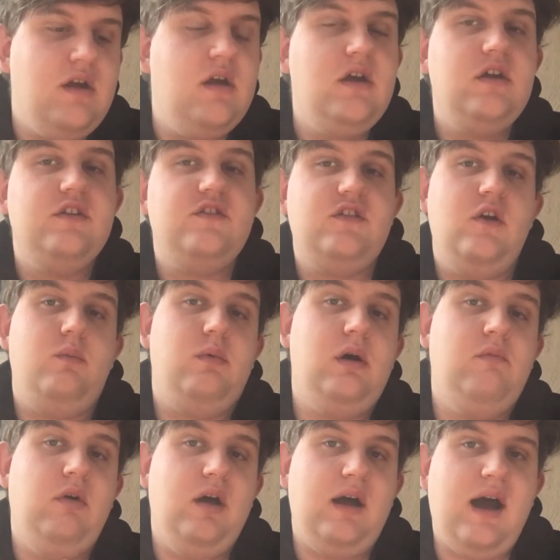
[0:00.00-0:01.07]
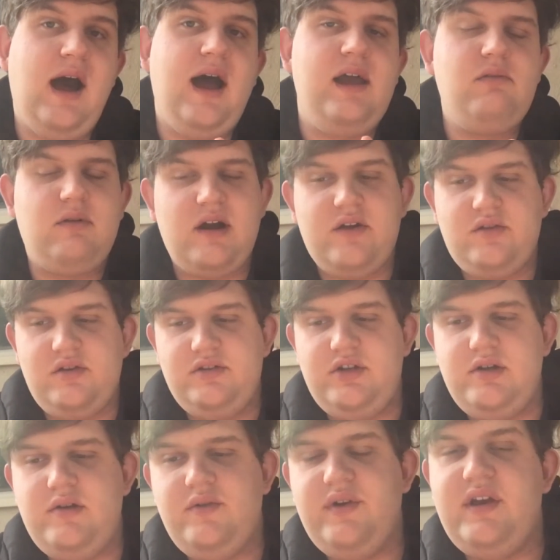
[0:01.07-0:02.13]
so what I rather
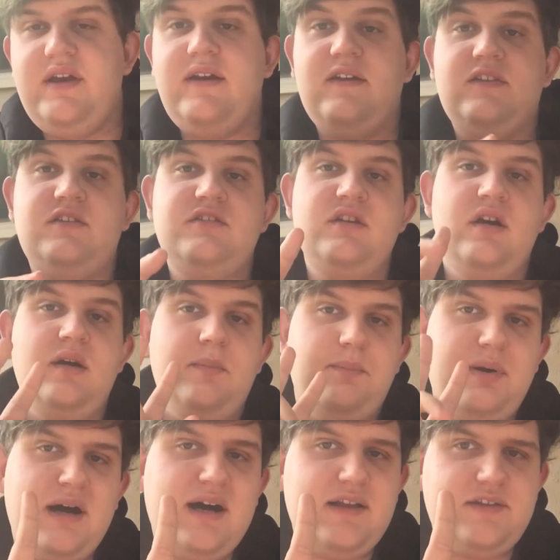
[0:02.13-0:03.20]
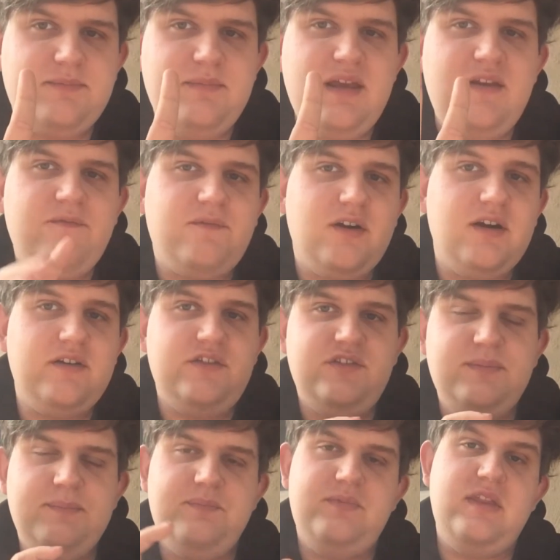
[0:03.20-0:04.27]
do is pause me
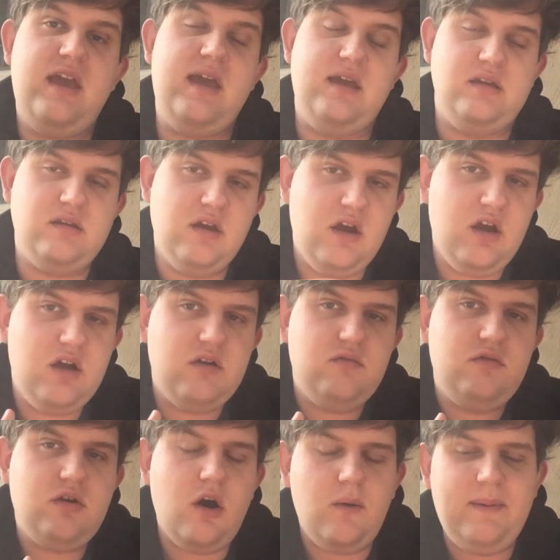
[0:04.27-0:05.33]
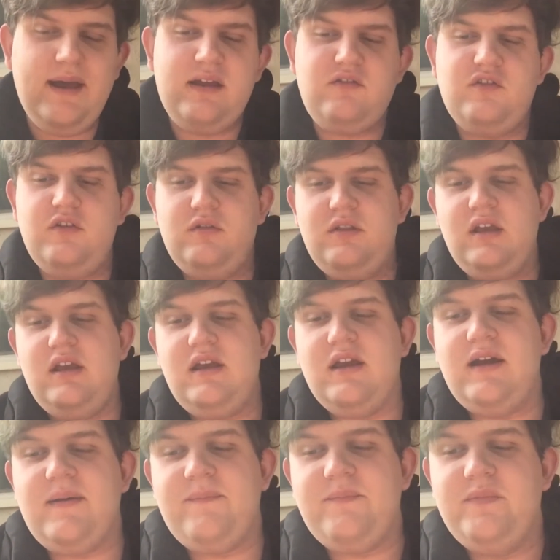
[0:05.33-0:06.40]
first, then go back to
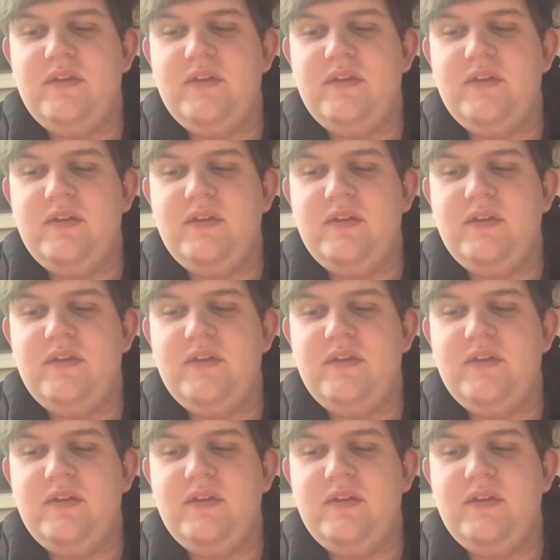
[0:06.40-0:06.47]
the,